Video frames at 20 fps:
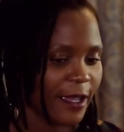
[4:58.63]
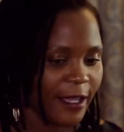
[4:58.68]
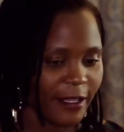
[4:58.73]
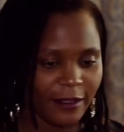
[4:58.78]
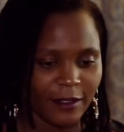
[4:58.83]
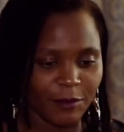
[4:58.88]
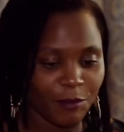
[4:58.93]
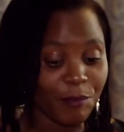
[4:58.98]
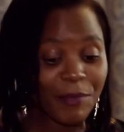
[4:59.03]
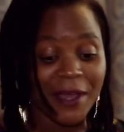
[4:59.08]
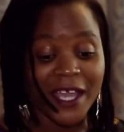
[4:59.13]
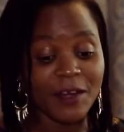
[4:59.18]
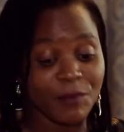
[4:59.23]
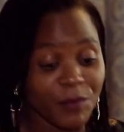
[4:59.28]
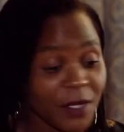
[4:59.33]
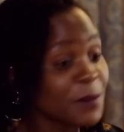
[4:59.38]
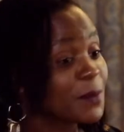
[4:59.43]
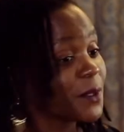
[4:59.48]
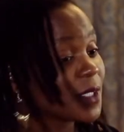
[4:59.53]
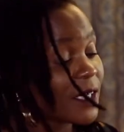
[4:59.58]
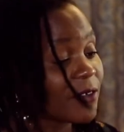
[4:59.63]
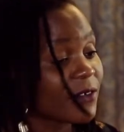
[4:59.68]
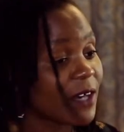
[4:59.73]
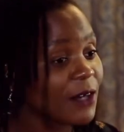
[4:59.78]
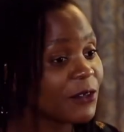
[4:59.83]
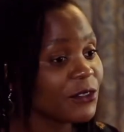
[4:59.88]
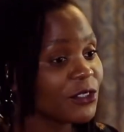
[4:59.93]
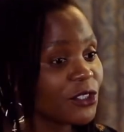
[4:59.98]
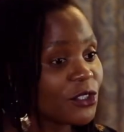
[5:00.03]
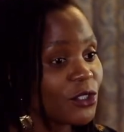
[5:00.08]
the bad people
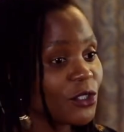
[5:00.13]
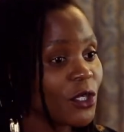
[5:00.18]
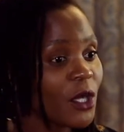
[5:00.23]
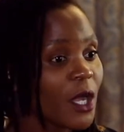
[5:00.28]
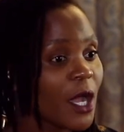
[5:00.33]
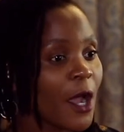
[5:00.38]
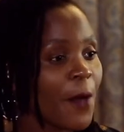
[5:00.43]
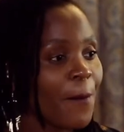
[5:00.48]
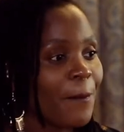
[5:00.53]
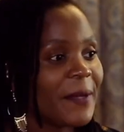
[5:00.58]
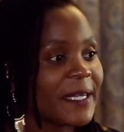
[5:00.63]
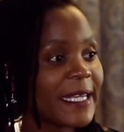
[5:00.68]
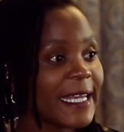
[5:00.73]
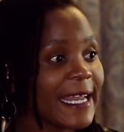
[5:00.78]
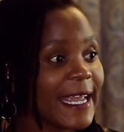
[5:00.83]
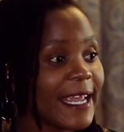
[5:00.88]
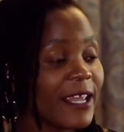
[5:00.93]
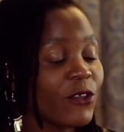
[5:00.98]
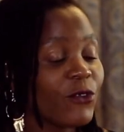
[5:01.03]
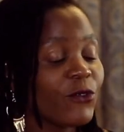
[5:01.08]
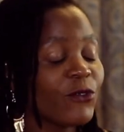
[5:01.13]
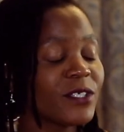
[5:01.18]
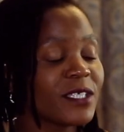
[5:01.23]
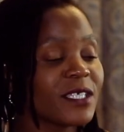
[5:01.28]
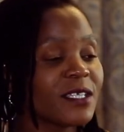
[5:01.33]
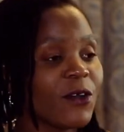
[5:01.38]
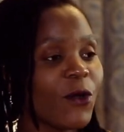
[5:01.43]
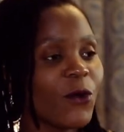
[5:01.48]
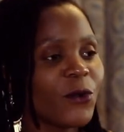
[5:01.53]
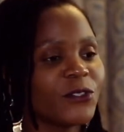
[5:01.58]
around you, but you
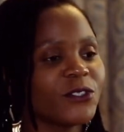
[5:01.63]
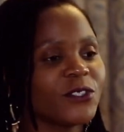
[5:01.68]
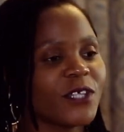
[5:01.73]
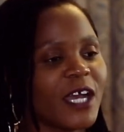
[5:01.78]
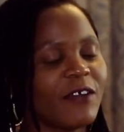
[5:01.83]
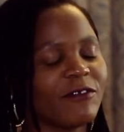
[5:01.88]
also